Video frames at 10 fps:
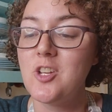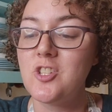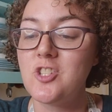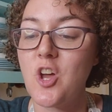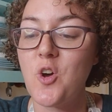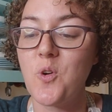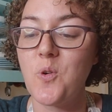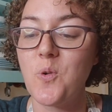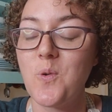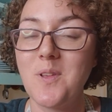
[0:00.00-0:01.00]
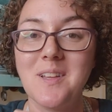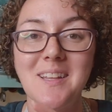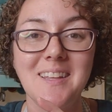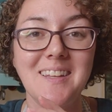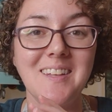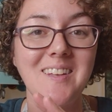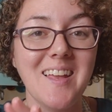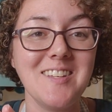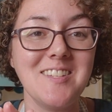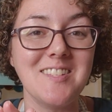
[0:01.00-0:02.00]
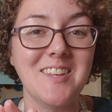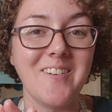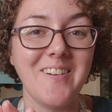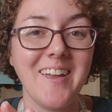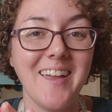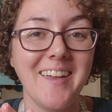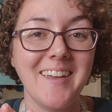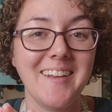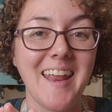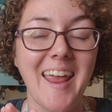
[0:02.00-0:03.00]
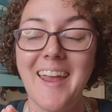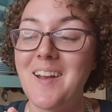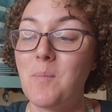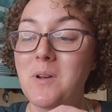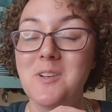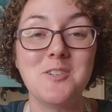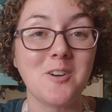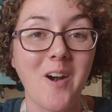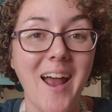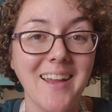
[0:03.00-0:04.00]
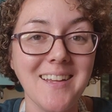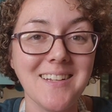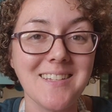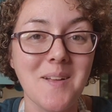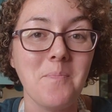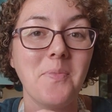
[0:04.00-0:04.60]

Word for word: So let's just go ahead and I'm going to try it